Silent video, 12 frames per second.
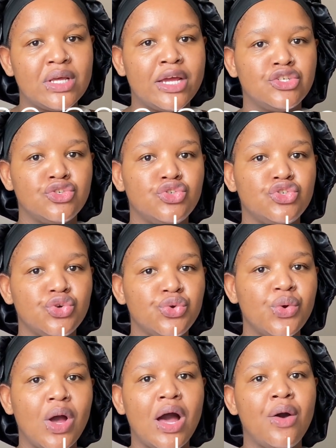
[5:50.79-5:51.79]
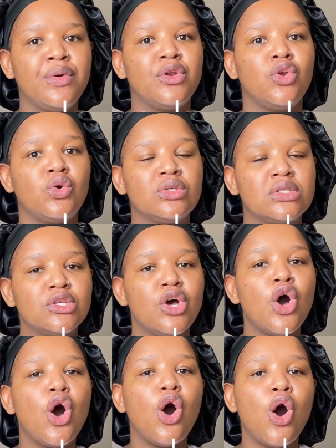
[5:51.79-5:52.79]
I should show you how it looks
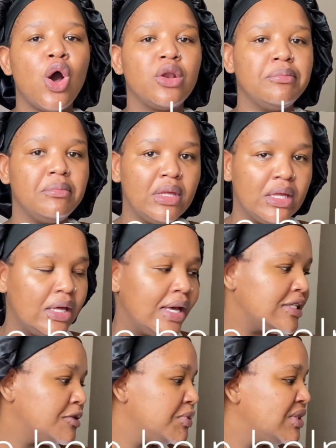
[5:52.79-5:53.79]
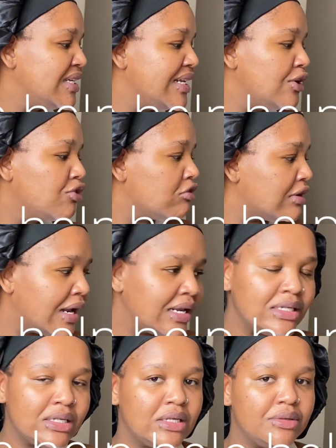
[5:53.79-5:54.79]
on me, especially
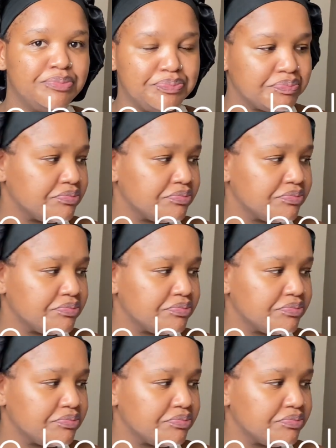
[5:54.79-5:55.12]
Ronadi